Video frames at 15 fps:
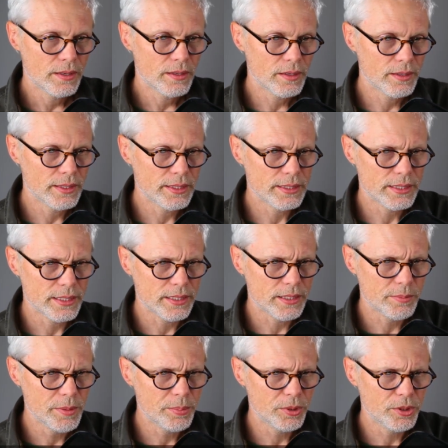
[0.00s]
And he
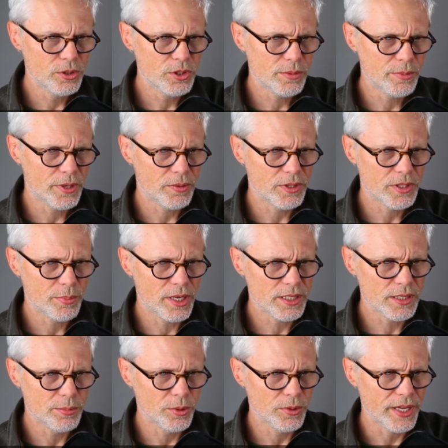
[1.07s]
says people used to be
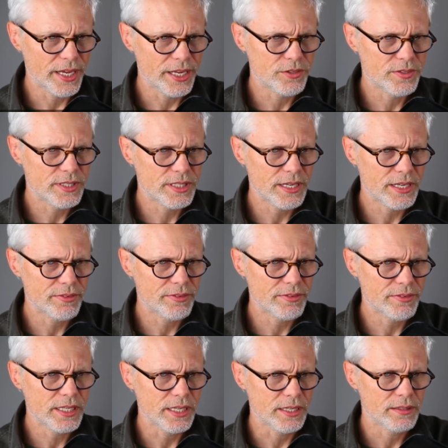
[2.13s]
responsible at the age of
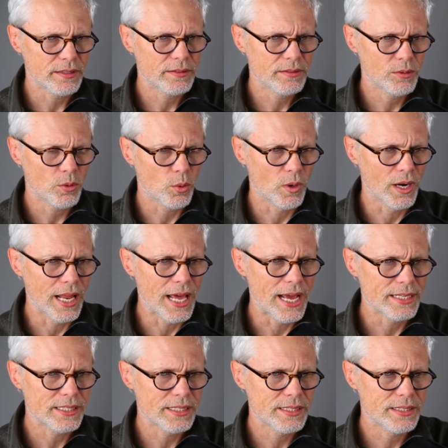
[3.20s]
17 or
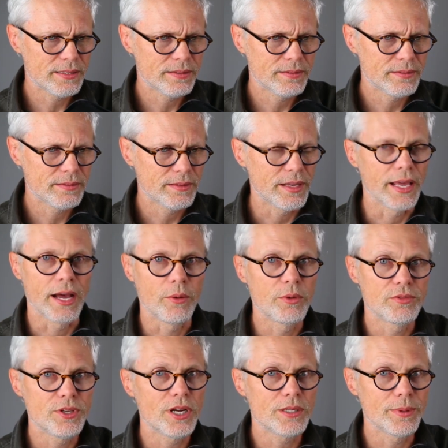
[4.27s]
less. Yeah,
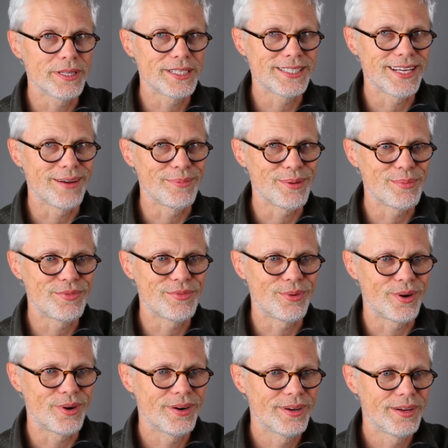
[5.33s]
we've talked about this topic
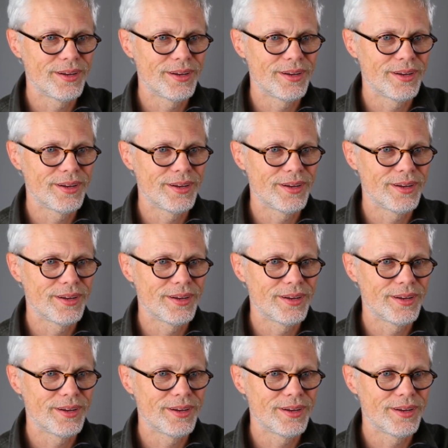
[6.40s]
before.